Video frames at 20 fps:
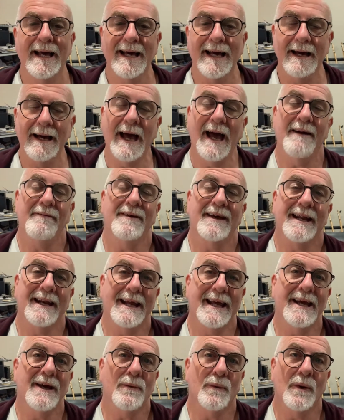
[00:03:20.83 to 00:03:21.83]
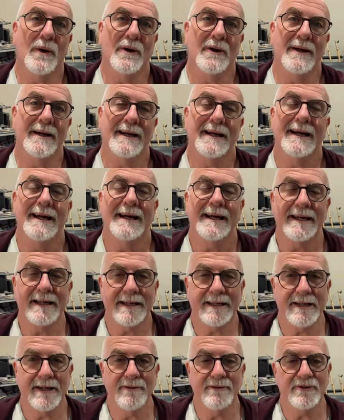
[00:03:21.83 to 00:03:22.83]
Having an ing word
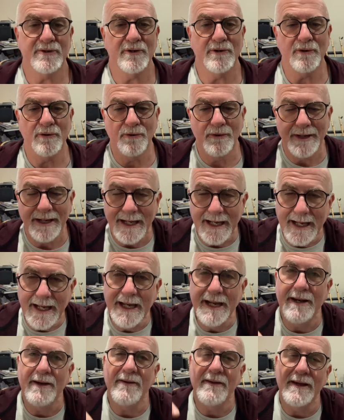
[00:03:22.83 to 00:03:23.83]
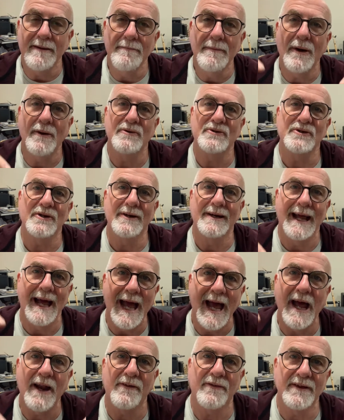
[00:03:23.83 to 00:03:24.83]
tells you you're in the motion
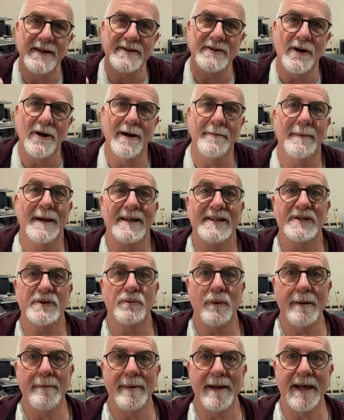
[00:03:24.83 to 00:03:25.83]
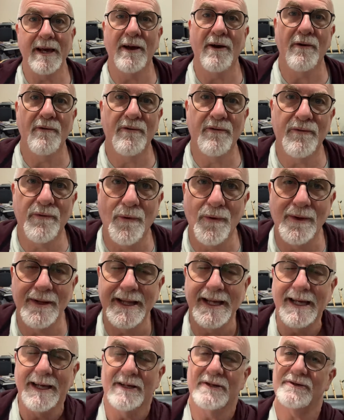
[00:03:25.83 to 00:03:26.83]
at the time, swimming,
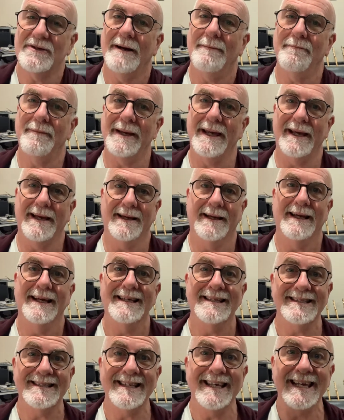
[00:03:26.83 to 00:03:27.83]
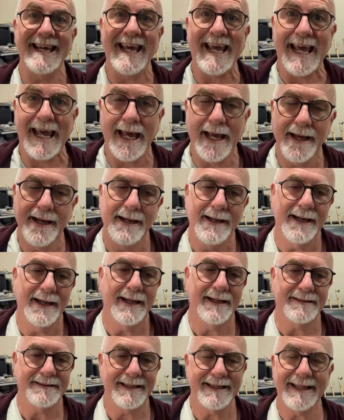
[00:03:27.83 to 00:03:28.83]
falling, jumping, singing.
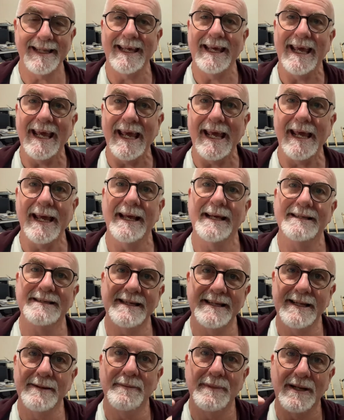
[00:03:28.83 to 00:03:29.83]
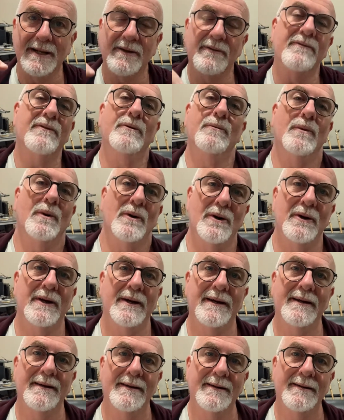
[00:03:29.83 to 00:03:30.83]
The ing is in the middle of the word.
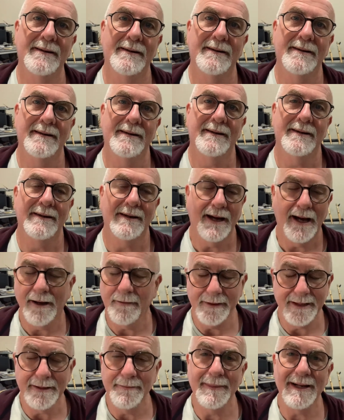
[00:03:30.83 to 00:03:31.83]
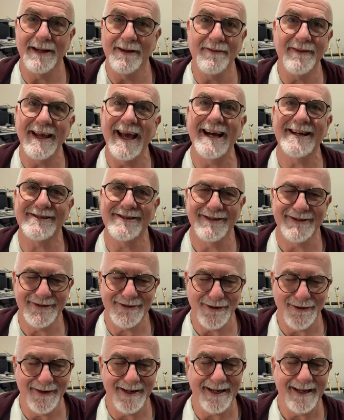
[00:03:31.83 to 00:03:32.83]
In the middle of the action,
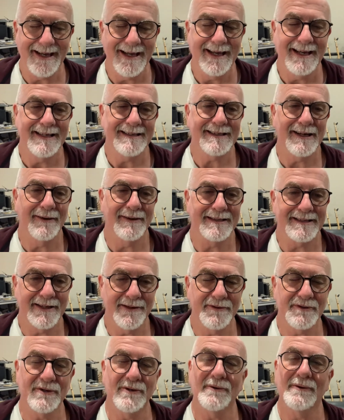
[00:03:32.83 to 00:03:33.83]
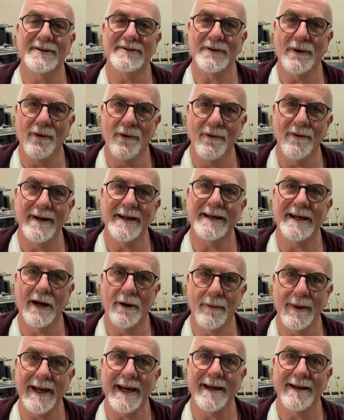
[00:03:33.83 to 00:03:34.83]
sorry. So it tells you it's already
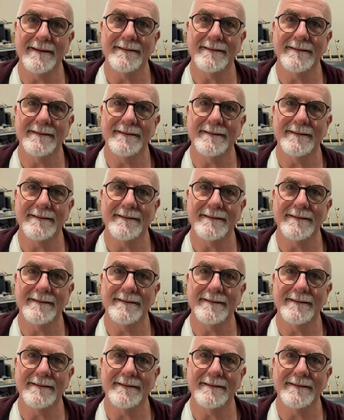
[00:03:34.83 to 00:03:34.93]
going,